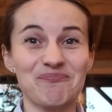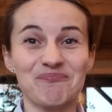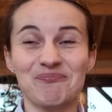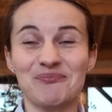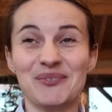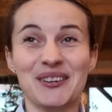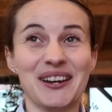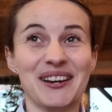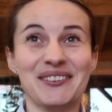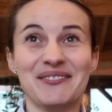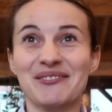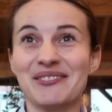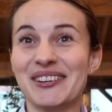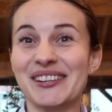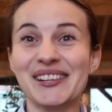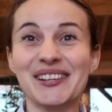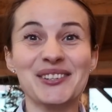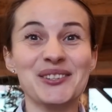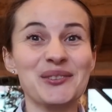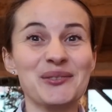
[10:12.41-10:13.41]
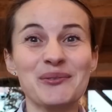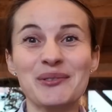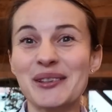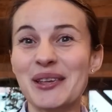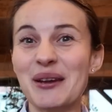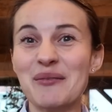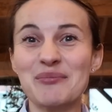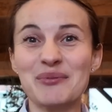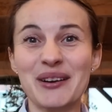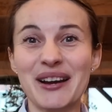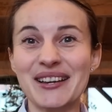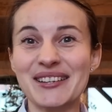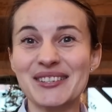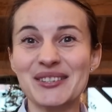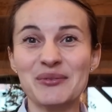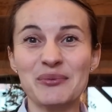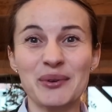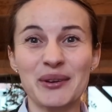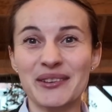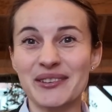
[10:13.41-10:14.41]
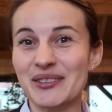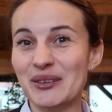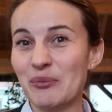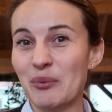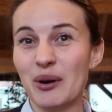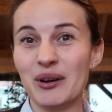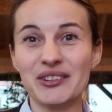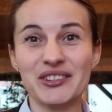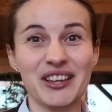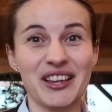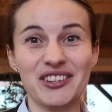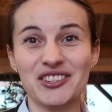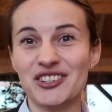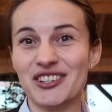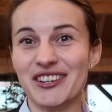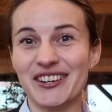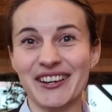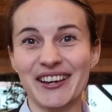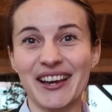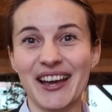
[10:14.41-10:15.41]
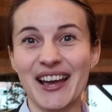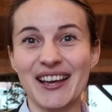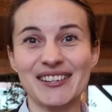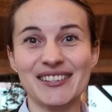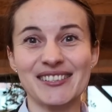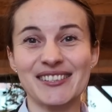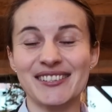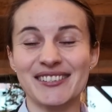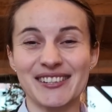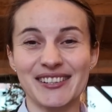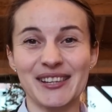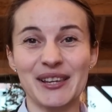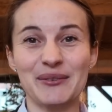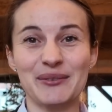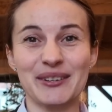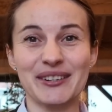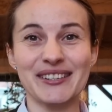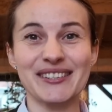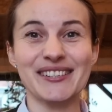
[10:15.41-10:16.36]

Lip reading: yeah, really truly impressed with the work that she has delivered.